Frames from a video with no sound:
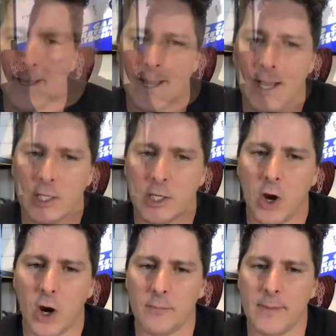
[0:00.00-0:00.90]

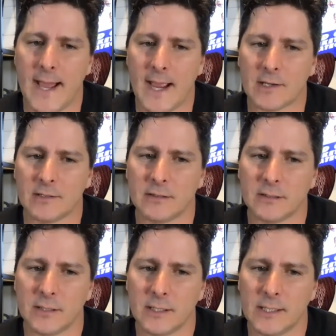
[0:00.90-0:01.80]

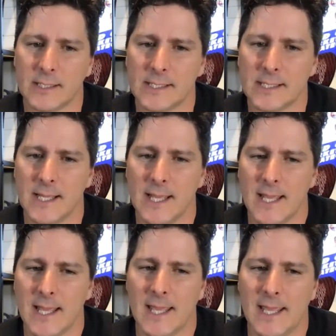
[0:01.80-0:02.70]
CarMax
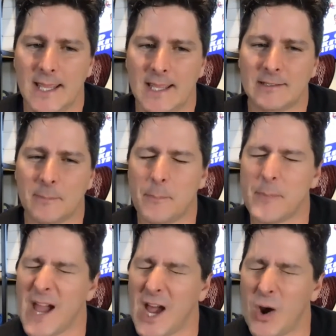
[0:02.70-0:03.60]
is
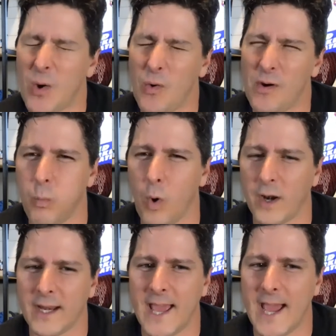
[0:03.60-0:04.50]
about
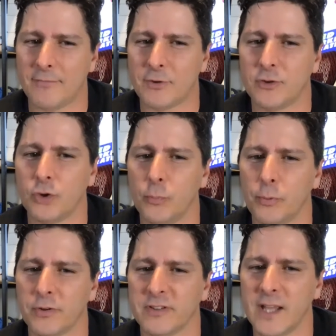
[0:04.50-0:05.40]
1.5% to
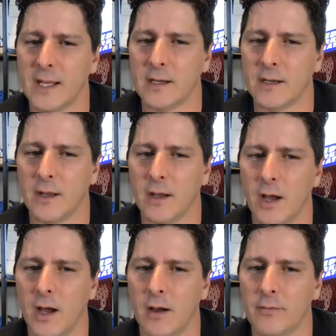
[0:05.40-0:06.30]
2%
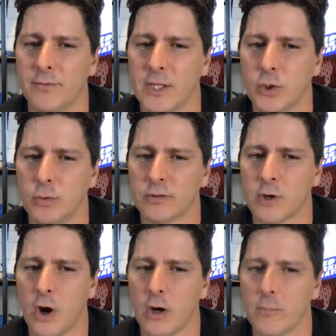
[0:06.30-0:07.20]
of the used
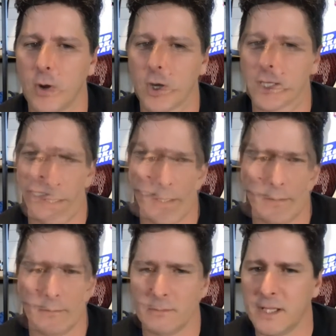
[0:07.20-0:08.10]
car market.
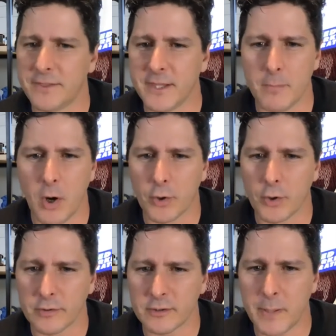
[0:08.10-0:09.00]
Lithium
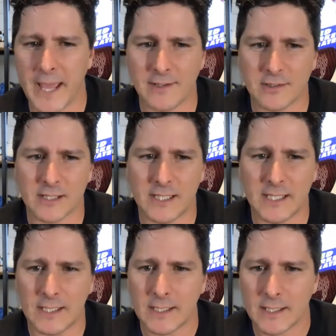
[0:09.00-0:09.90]
Motors,
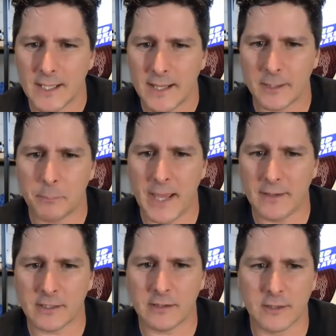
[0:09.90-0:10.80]
Penske, I think
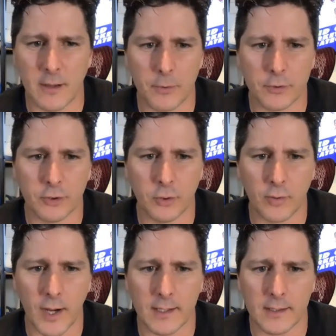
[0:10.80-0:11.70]
Penske's number 2,
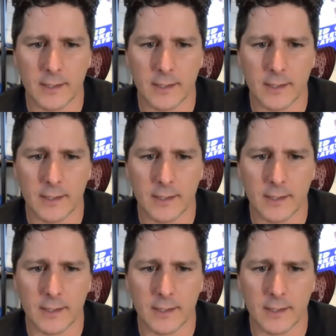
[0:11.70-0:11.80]
right?